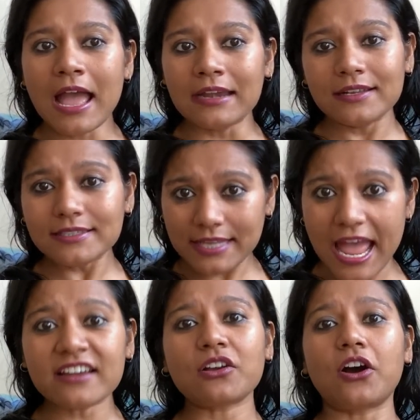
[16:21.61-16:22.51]
And it
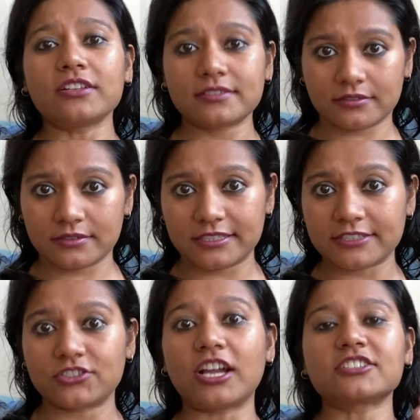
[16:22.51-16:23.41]
can cause
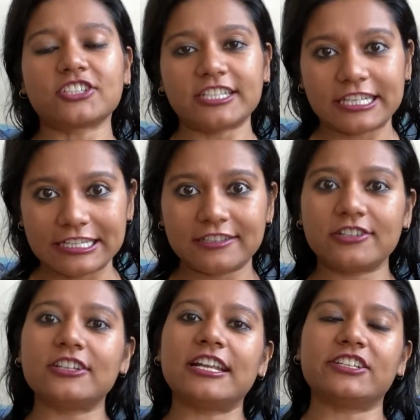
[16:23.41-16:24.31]
destruction in
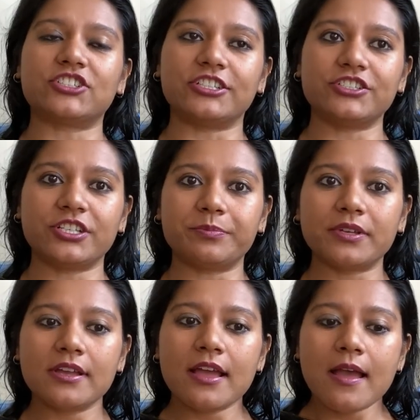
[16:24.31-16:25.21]
the relationship.
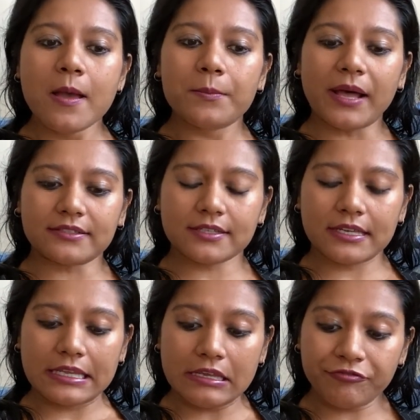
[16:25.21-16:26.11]
But
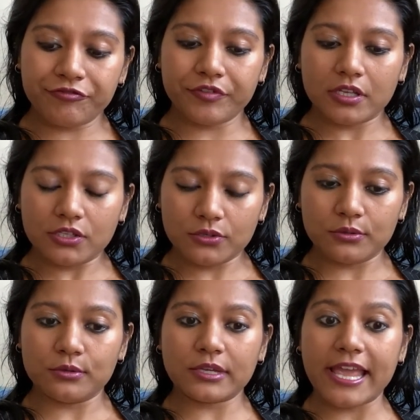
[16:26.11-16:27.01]
if
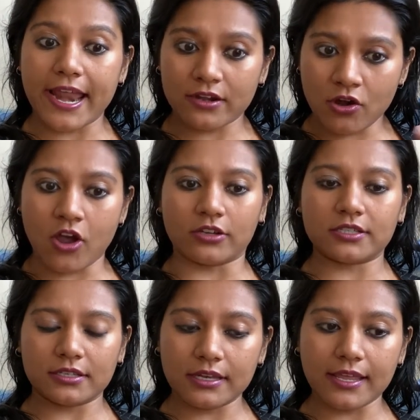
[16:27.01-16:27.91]
you
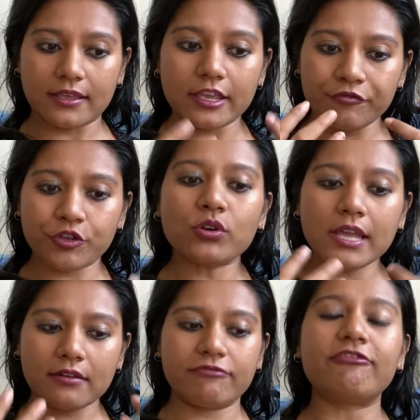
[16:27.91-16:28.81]
cannot, like, if you
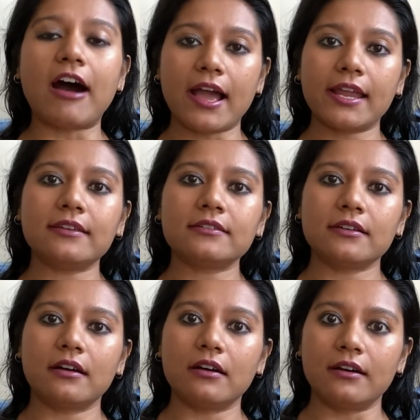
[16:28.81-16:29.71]
can find
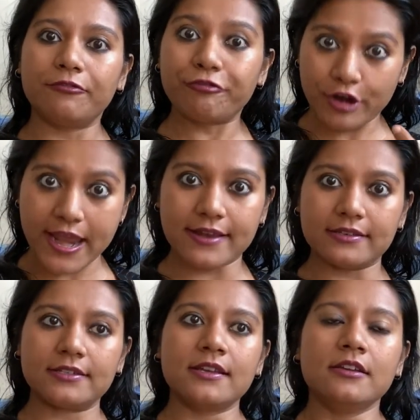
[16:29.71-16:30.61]
a
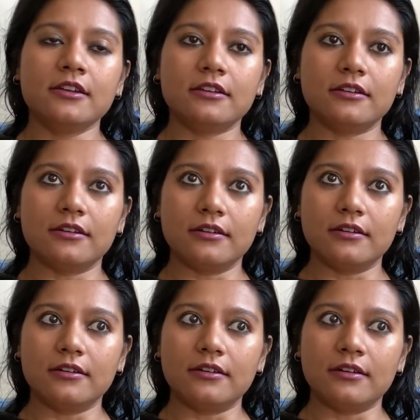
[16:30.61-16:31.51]
friend uh,
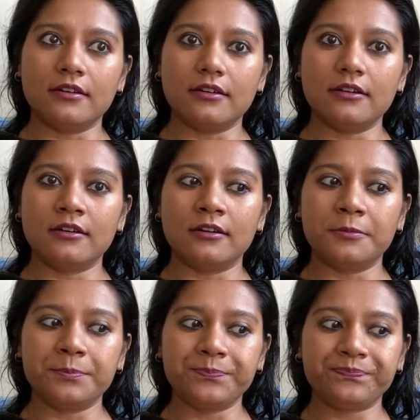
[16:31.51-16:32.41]
uh,
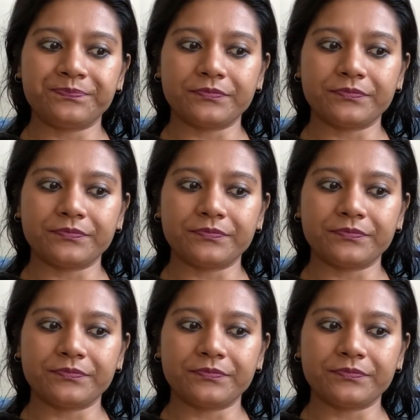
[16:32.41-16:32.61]
um,